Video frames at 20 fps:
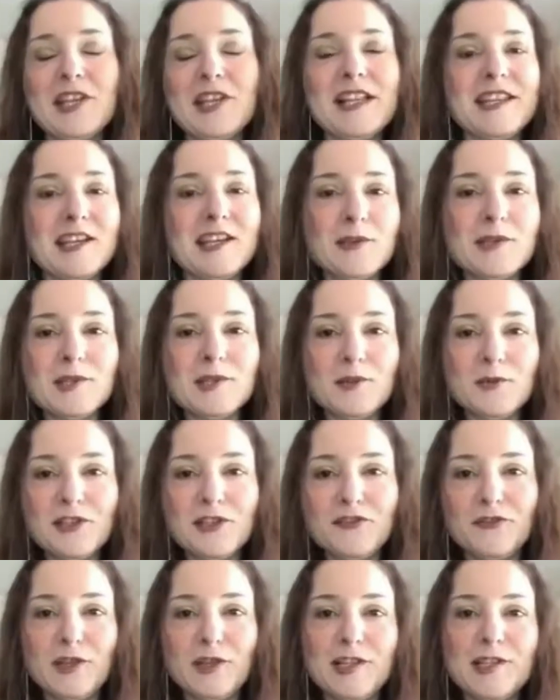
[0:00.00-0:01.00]
thank you so
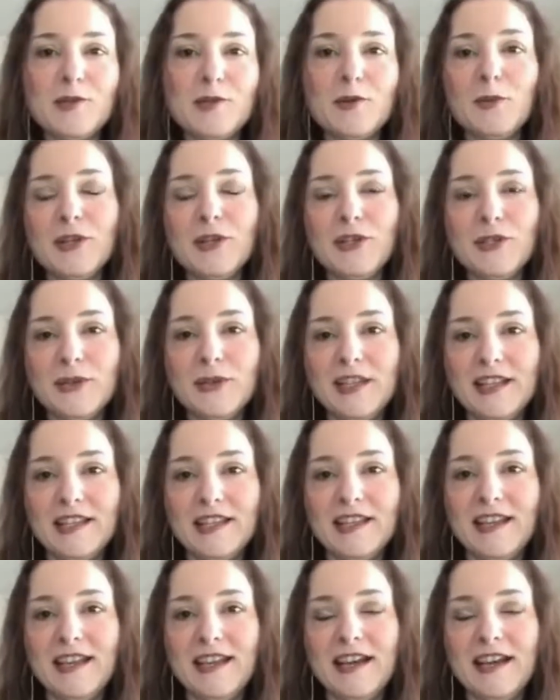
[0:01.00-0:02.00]
much for this
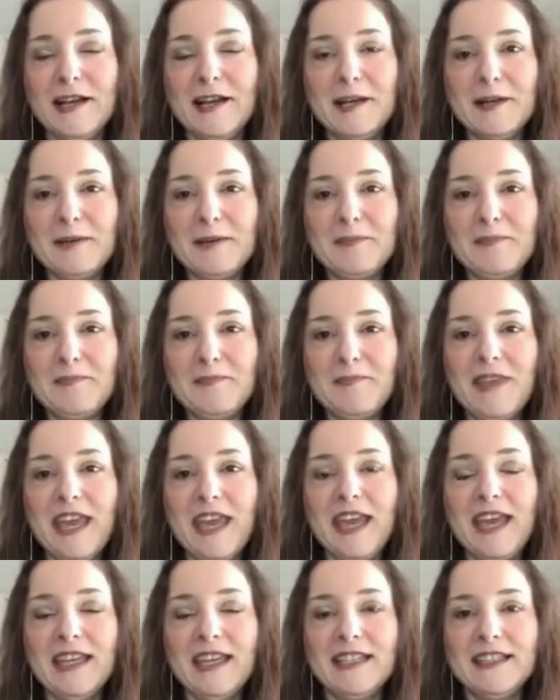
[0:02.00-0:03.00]
opportunity,
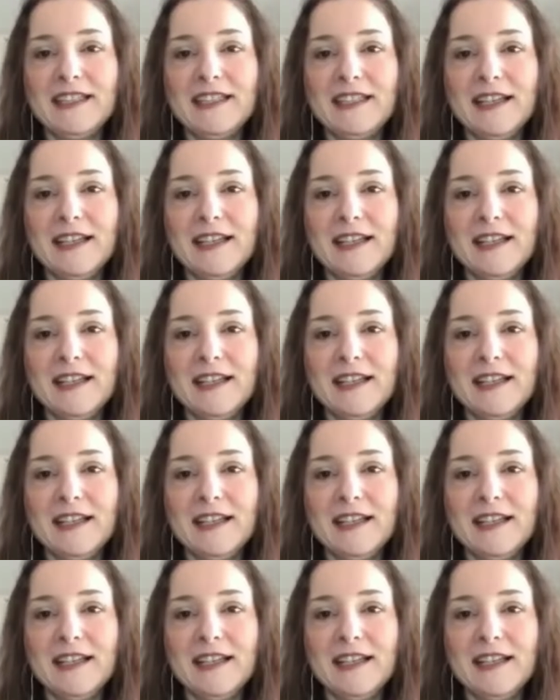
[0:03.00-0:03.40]
and